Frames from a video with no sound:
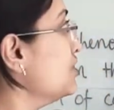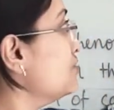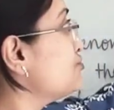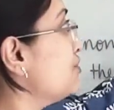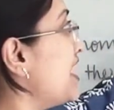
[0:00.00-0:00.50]

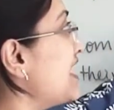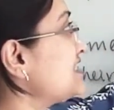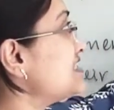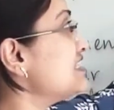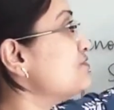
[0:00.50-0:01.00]
So
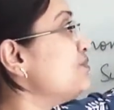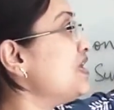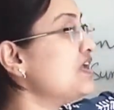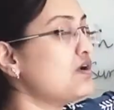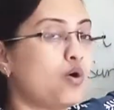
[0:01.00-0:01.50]
X is
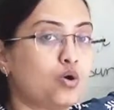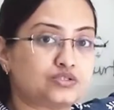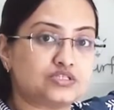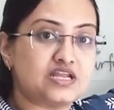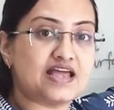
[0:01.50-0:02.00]
being
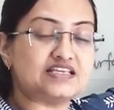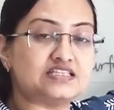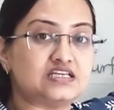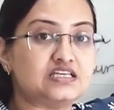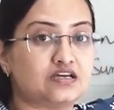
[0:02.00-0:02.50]

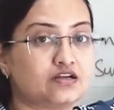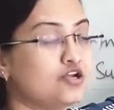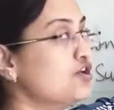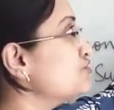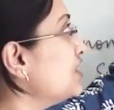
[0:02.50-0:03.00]
oxidized here.
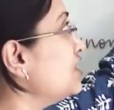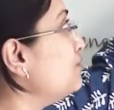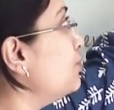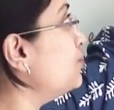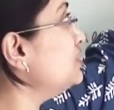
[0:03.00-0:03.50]
So
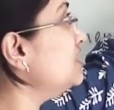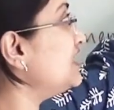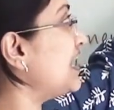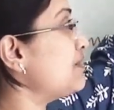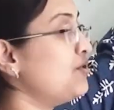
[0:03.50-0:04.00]
in both the
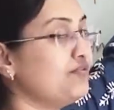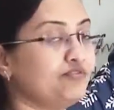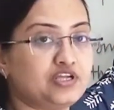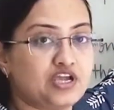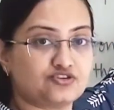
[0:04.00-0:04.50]
type of
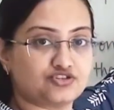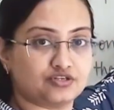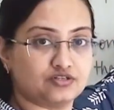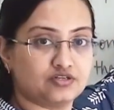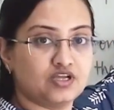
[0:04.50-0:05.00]
reaction,
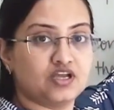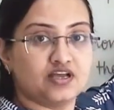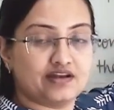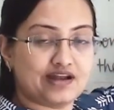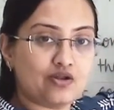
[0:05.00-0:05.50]

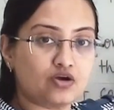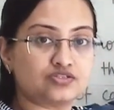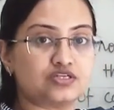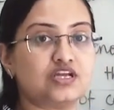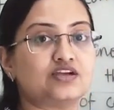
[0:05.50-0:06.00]

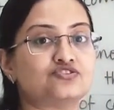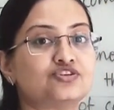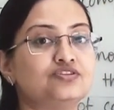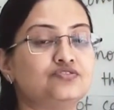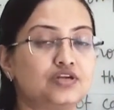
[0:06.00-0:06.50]
redox
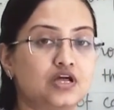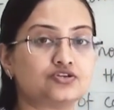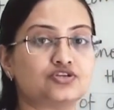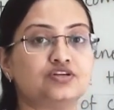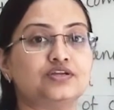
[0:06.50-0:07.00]
reaction,
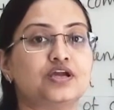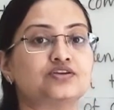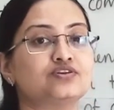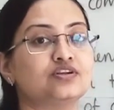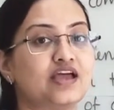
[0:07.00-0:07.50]
reduction
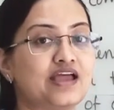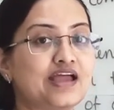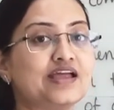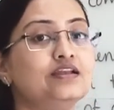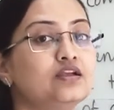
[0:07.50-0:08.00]
reaction,
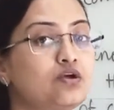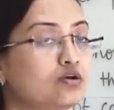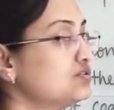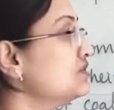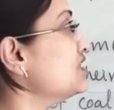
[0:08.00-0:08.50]
and in
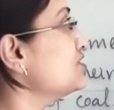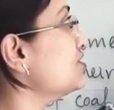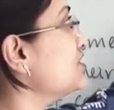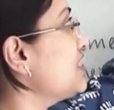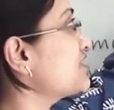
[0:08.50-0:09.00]

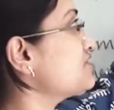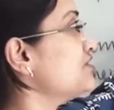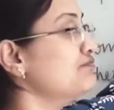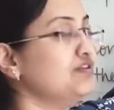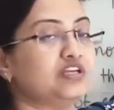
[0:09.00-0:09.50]
oxidation
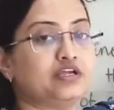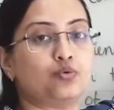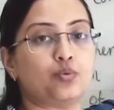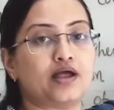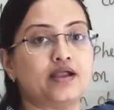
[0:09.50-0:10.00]
reaction, we
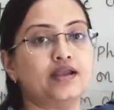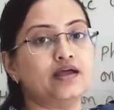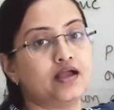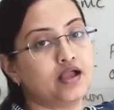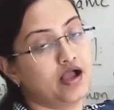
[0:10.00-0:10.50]
require
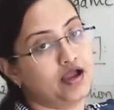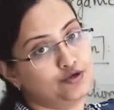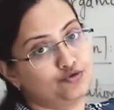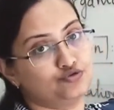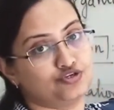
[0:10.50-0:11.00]

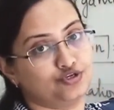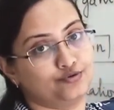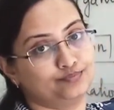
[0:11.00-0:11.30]
hydrogen.